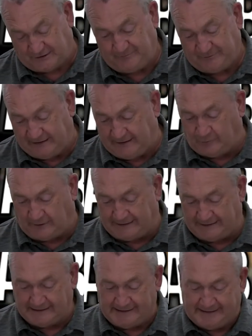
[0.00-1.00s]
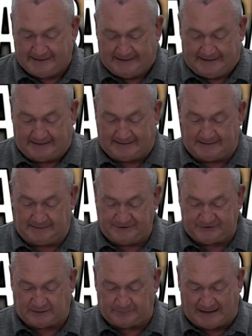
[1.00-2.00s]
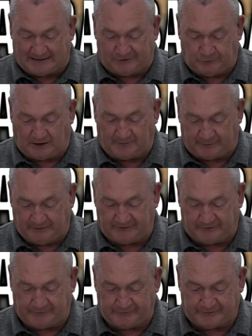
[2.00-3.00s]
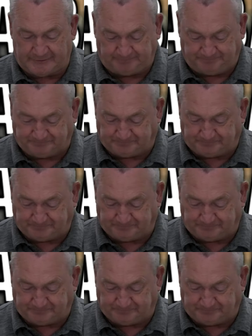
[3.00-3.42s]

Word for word: So anyway, uh, let's get back to our pictures.